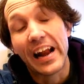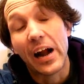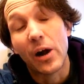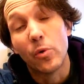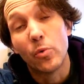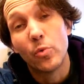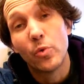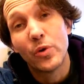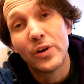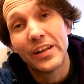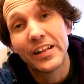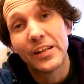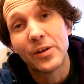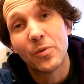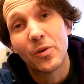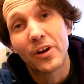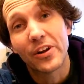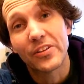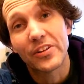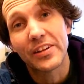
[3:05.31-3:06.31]
I really
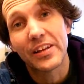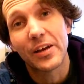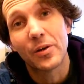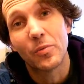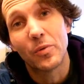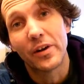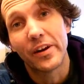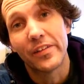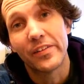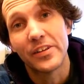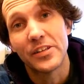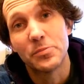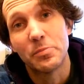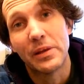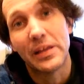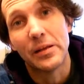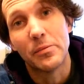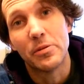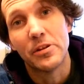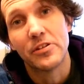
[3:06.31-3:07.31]
wanted to get one of these
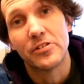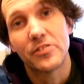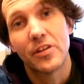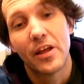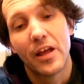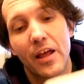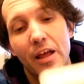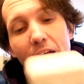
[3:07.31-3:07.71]
babies.